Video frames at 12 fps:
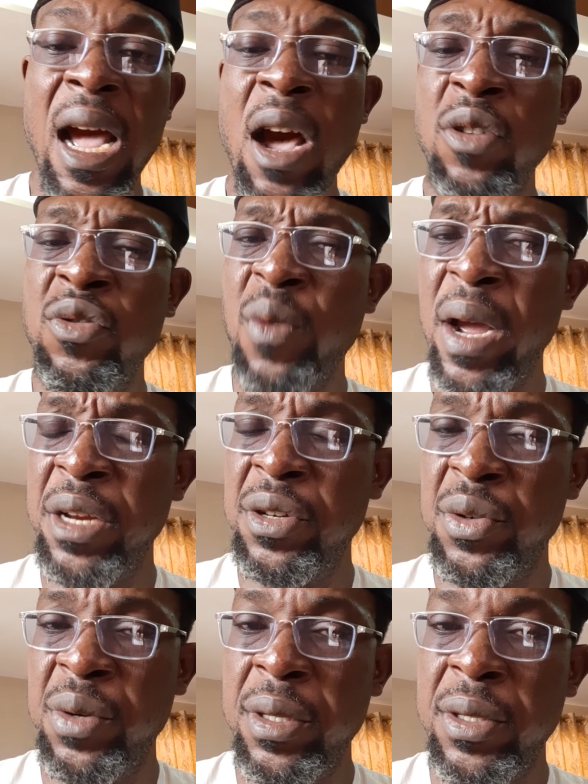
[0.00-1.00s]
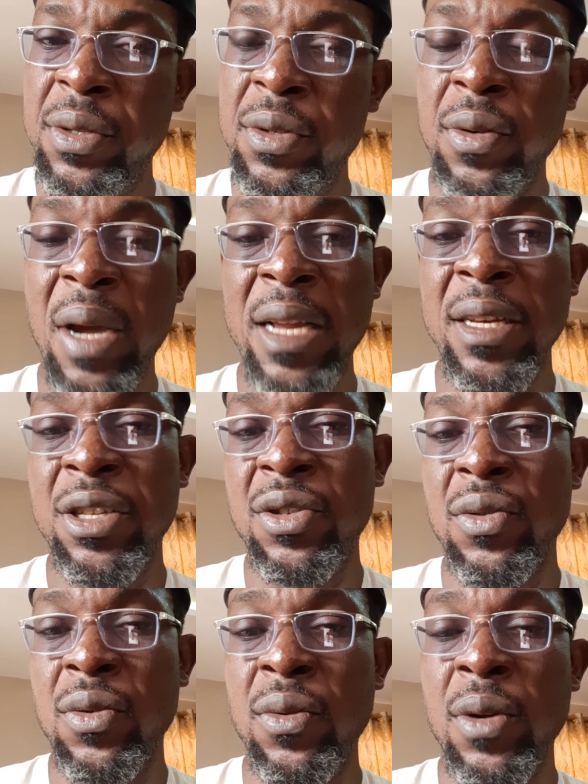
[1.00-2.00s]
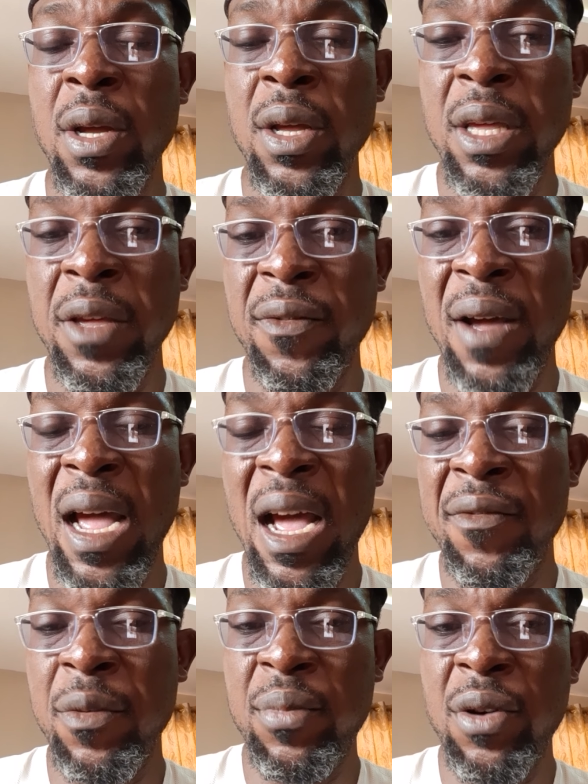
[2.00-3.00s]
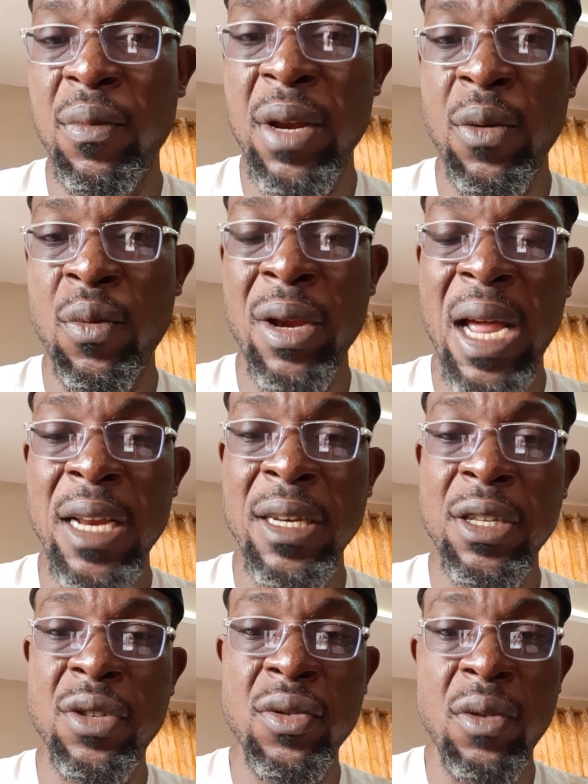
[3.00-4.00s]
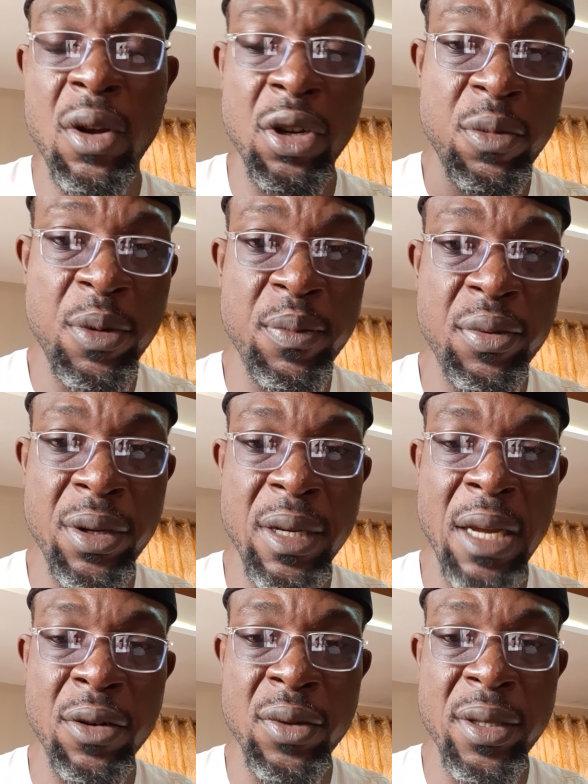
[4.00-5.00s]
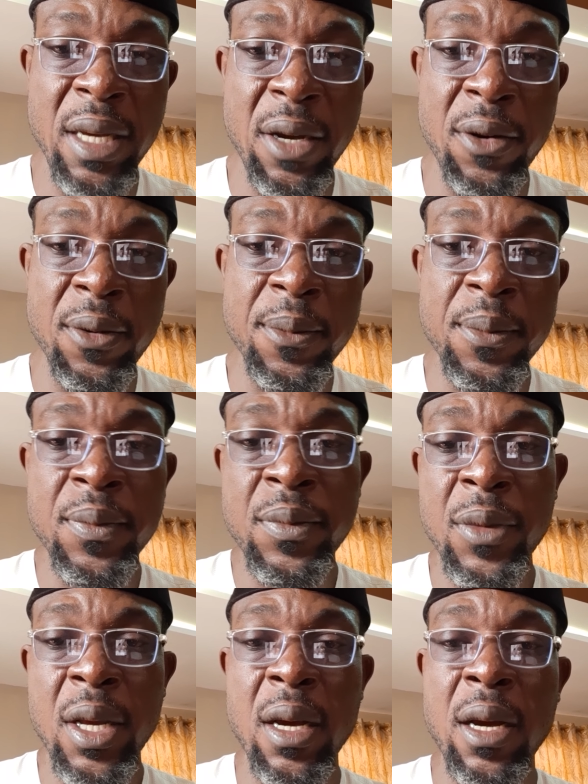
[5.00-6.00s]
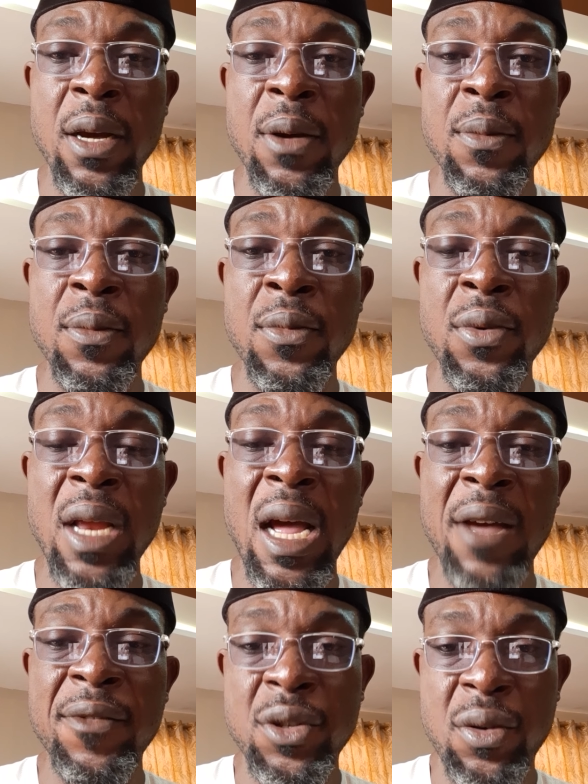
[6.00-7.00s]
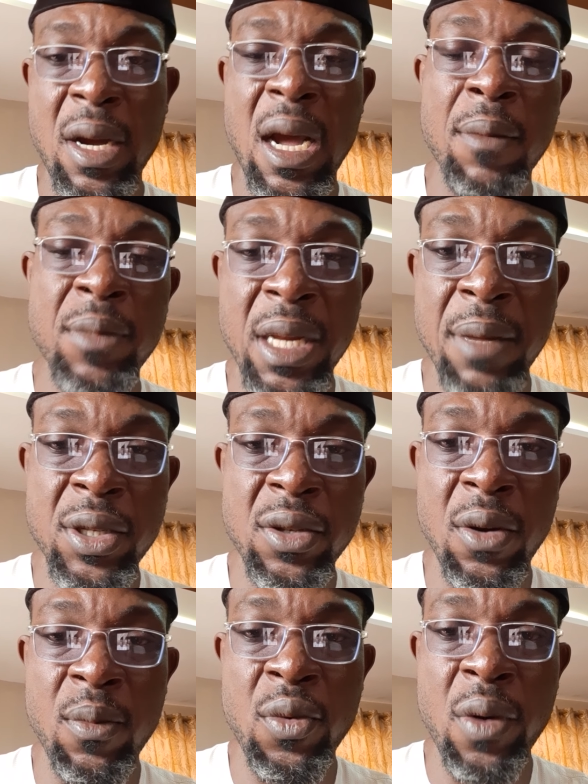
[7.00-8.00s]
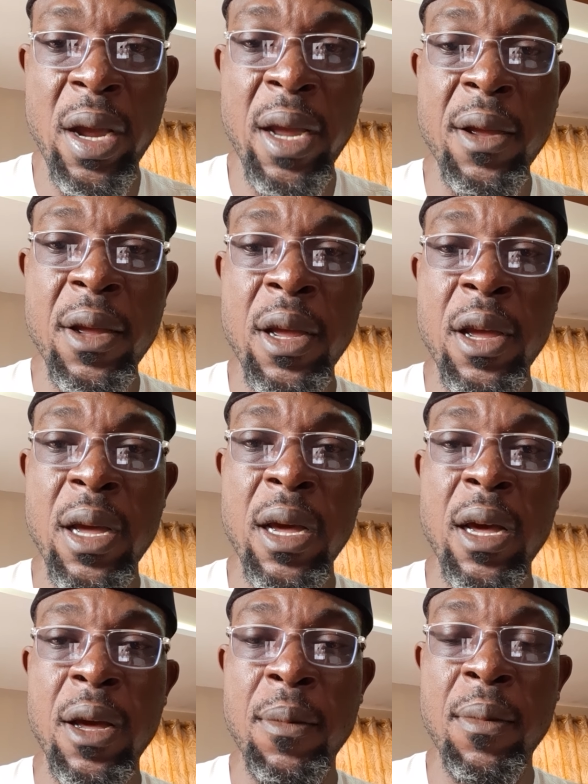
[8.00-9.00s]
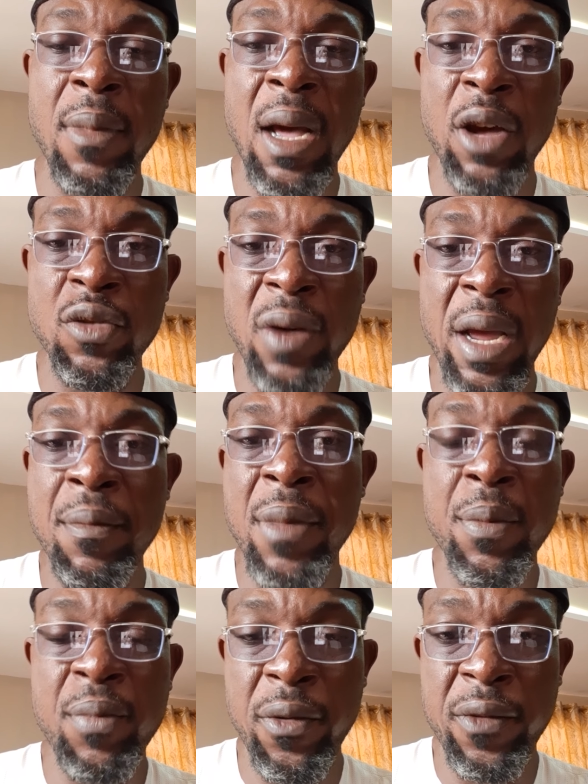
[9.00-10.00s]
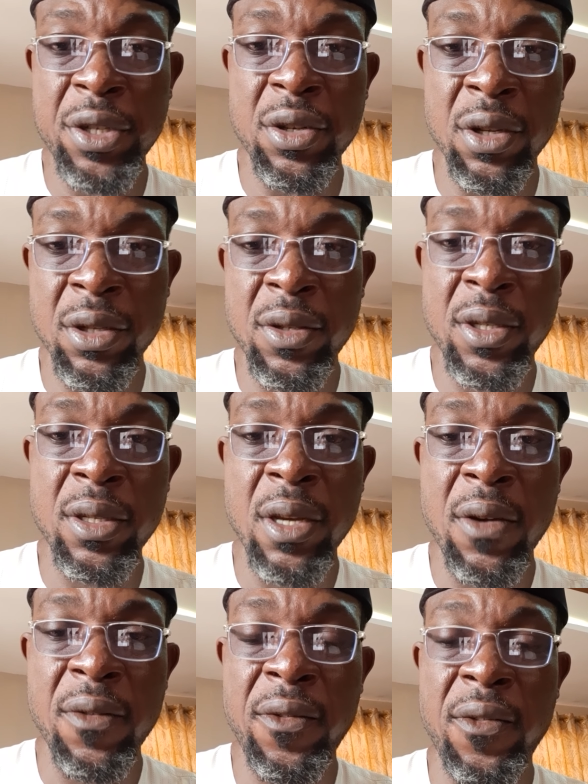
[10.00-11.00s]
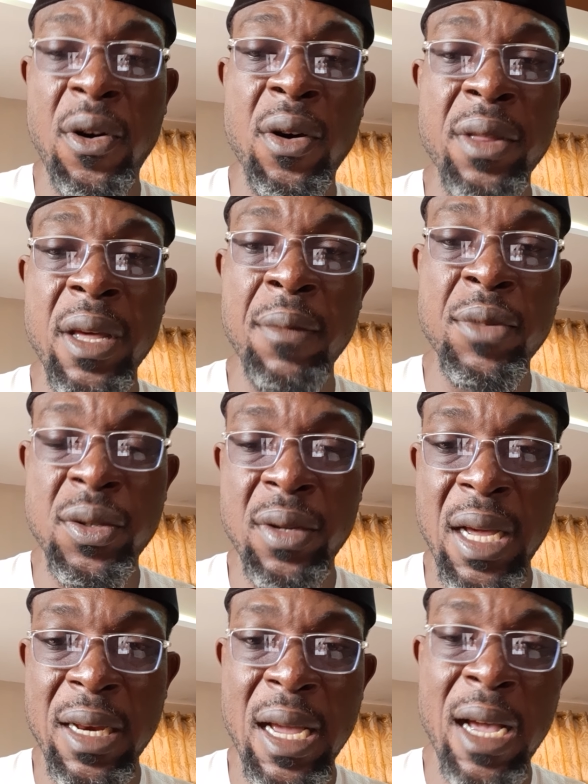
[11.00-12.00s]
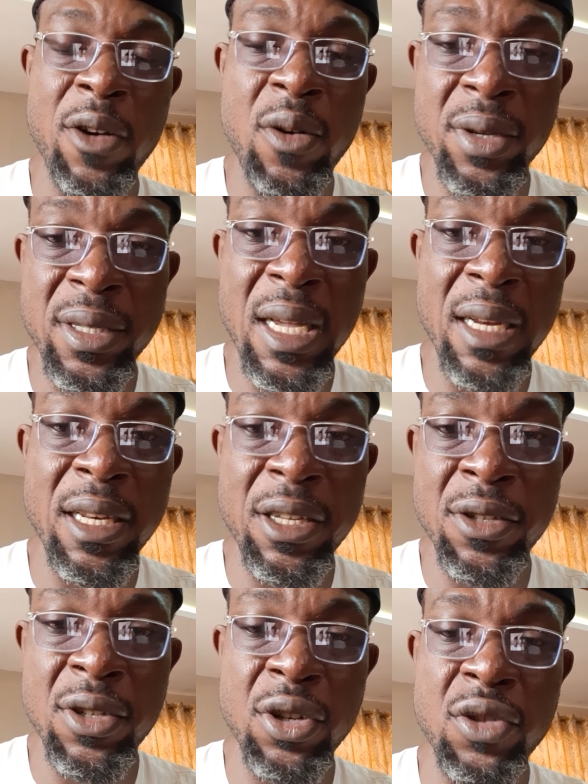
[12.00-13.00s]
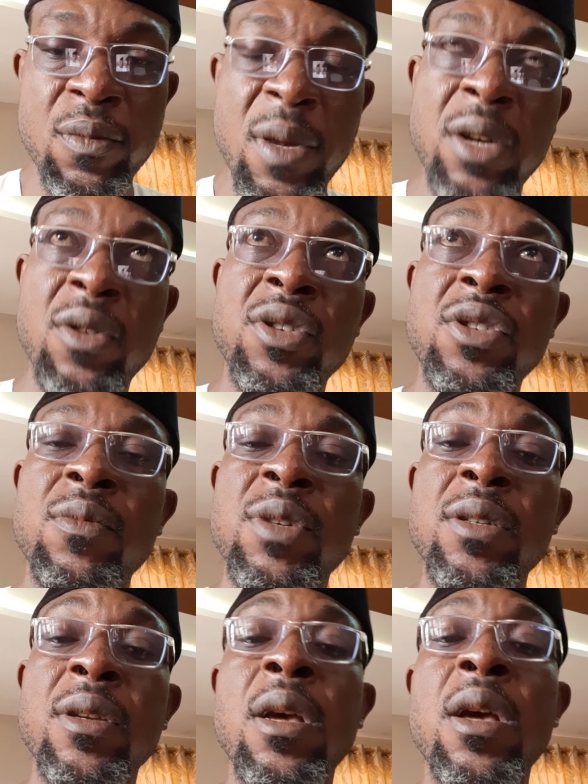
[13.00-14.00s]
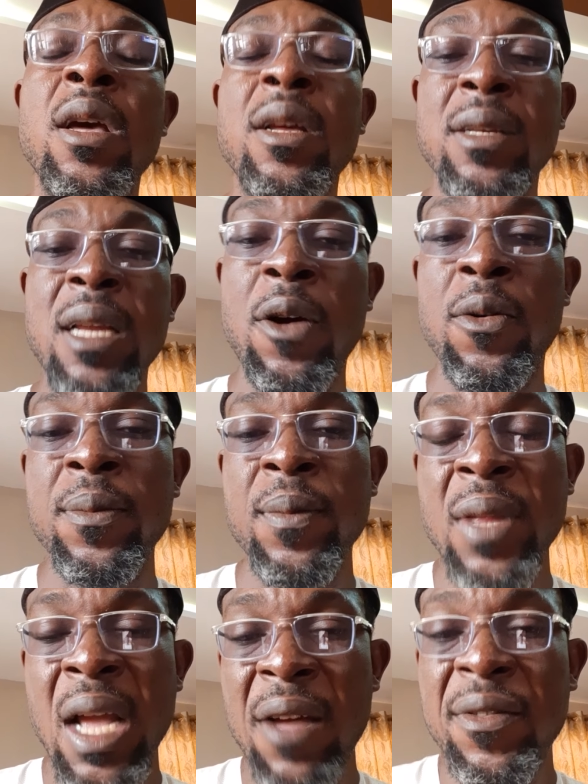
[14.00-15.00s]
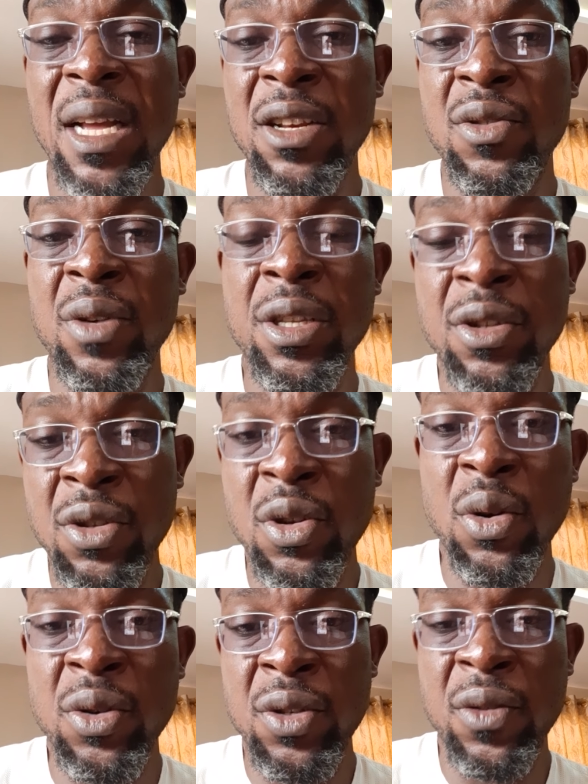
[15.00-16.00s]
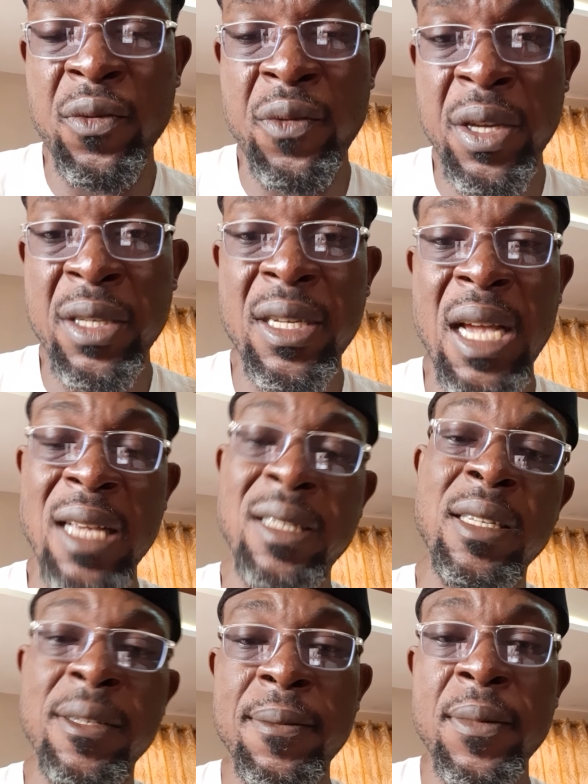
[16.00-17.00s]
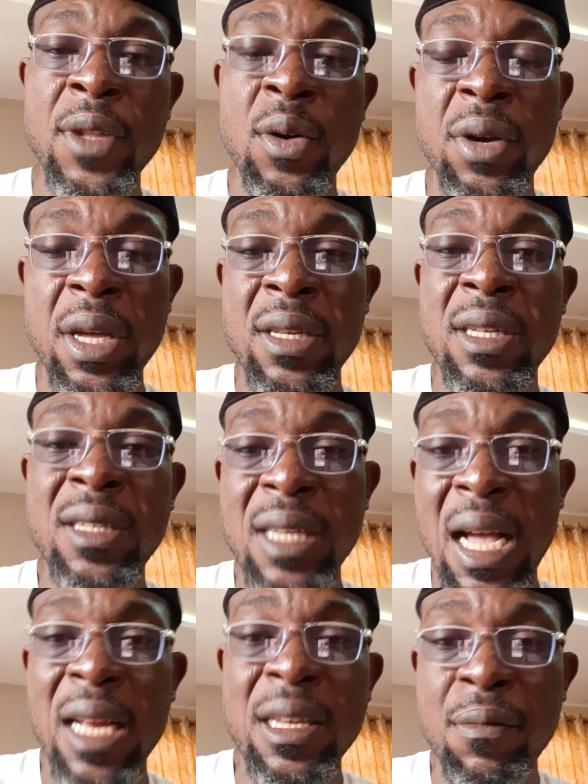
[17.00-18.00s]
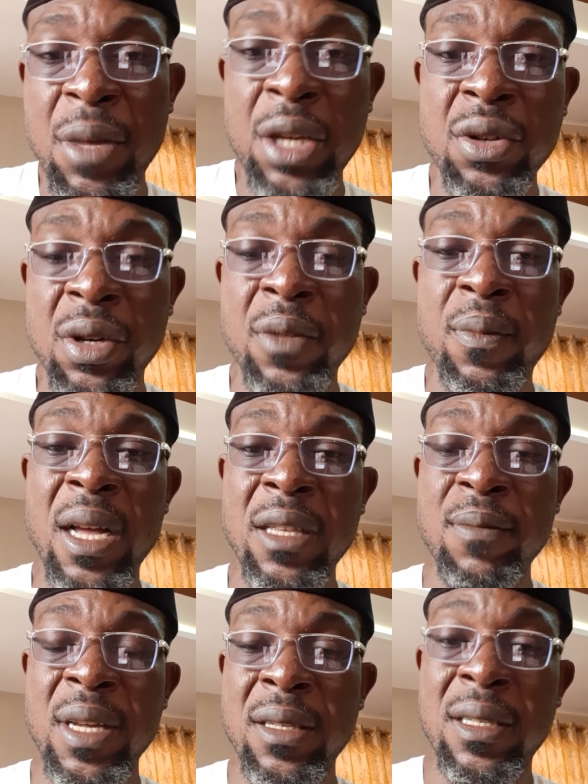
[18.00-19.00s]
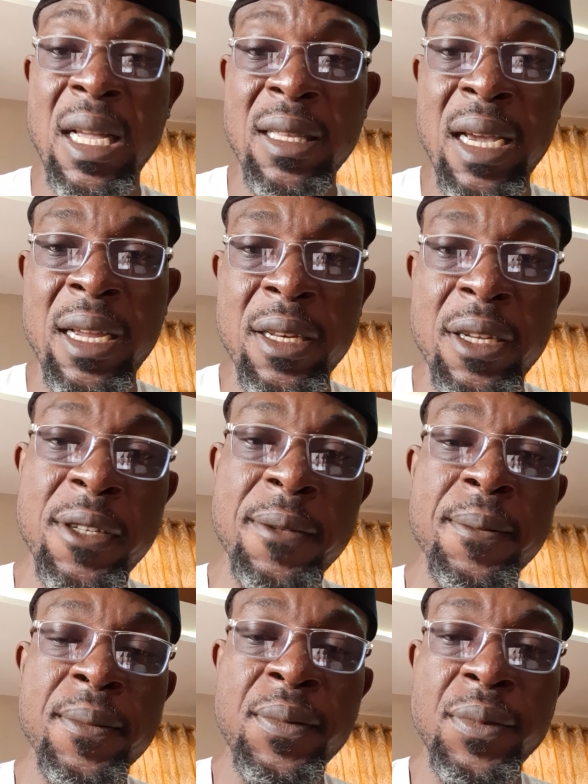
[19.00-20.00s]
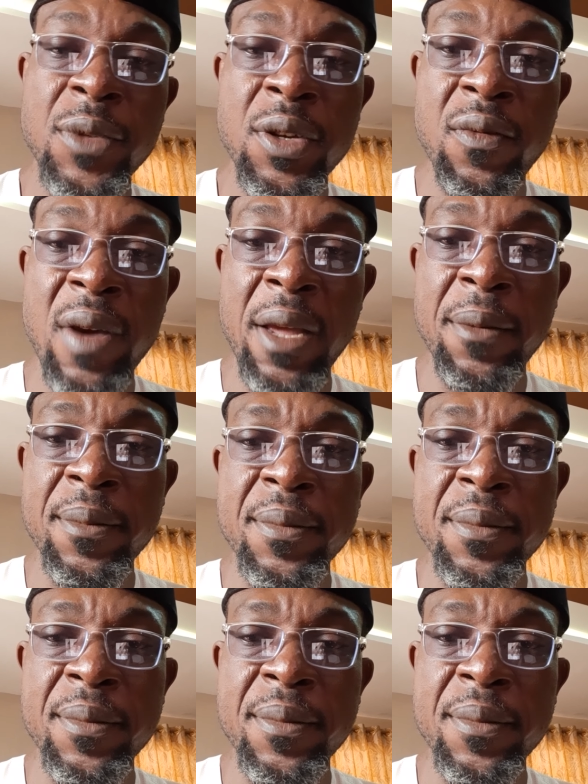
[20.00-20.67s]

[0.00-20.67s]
How do I do it? Do I need to, if I have a problem, will I need to lodge people in an hotel? Um, will I have to calm them somewhere? Um, how do I make provisions for them so that they are constantly in touch with my customers? Now, after doing those risks, as in, okay, these are the major departments that I need, right?